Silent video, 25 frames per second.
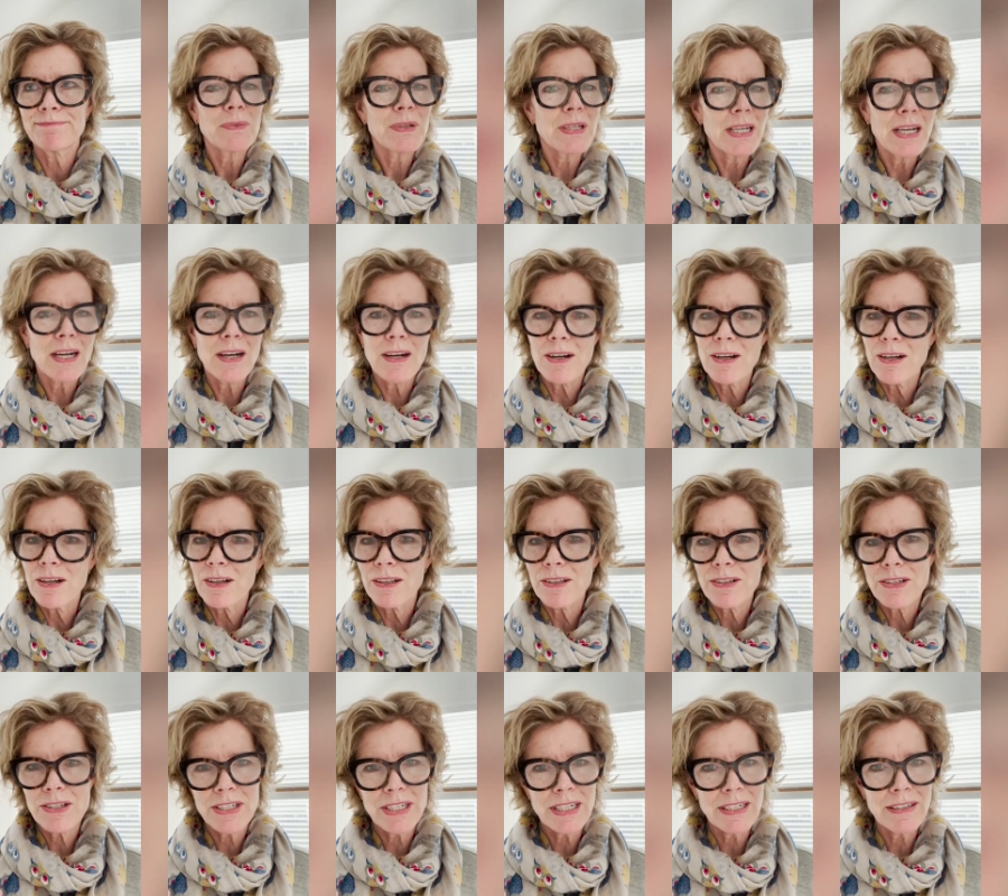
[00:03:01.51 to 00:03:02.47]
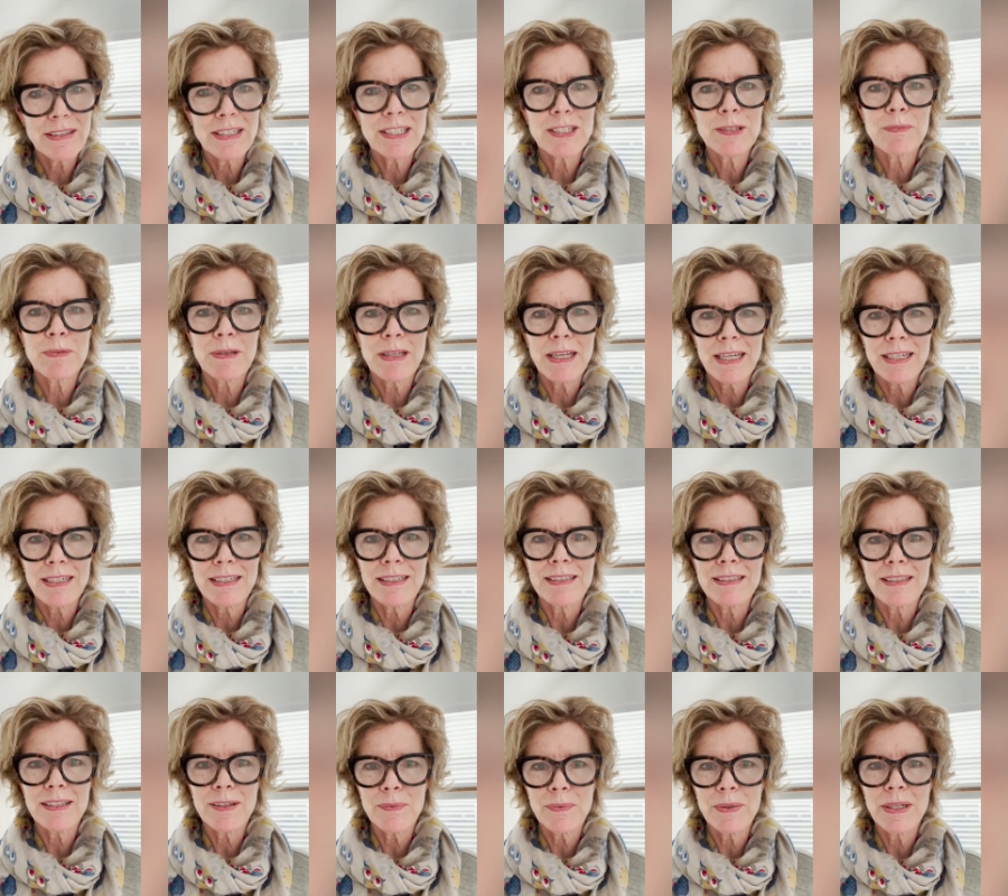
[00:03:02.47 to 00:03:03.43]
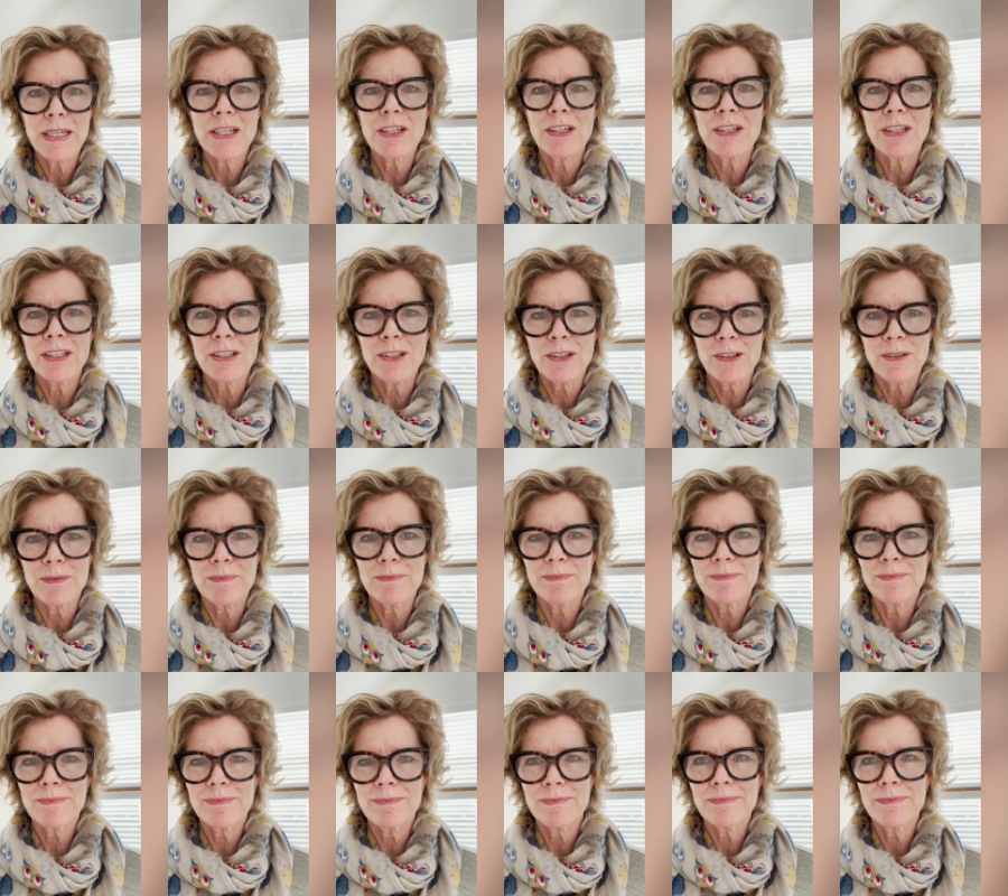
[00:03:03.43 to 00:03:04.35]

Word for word: We all share this planet that we call home.